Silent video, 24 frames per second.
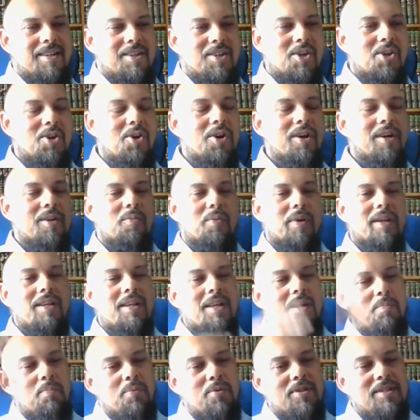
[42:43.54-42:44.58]
you know, when
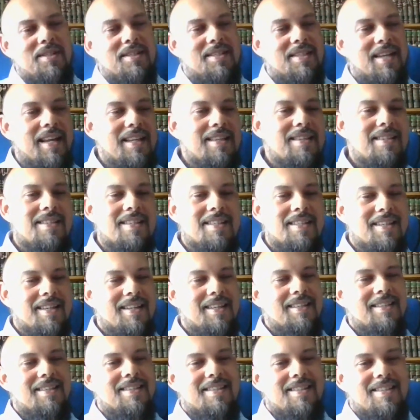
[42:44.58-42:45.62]
he presented
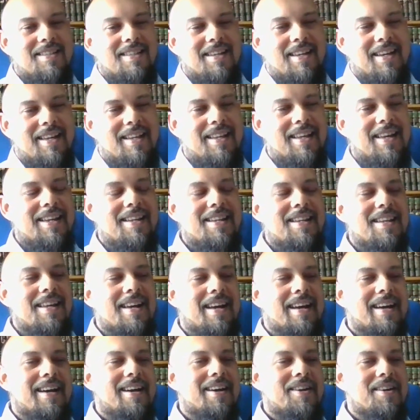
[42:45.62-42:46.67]
it, and then
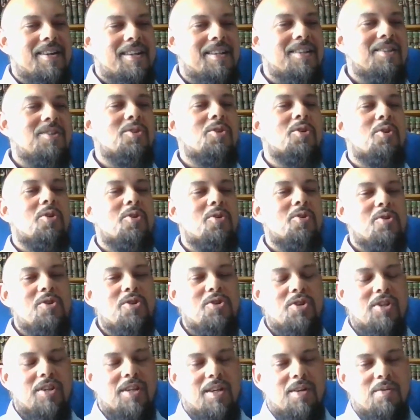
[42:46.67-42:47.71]
in the
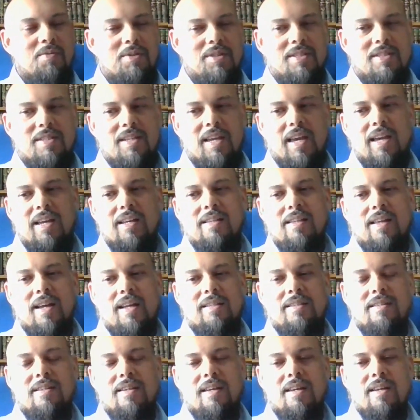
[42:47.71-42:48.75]
conclusion he was saying
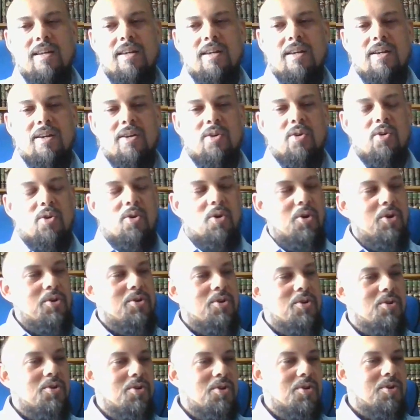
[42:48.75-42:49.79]
that, oh,
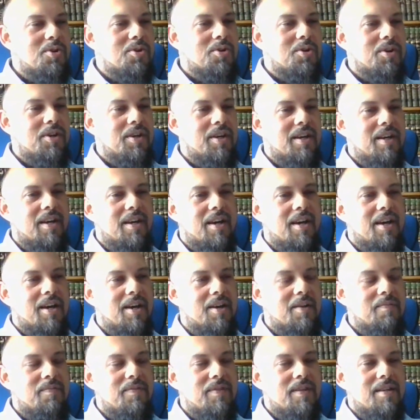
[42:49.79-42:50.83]
you know,
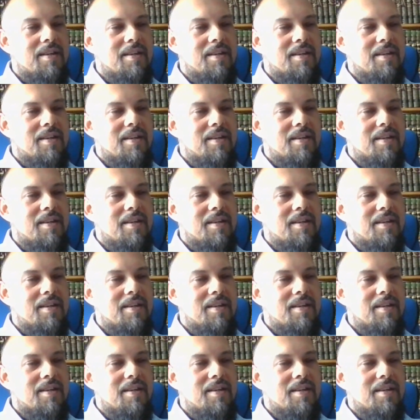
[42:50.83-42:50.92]
uh,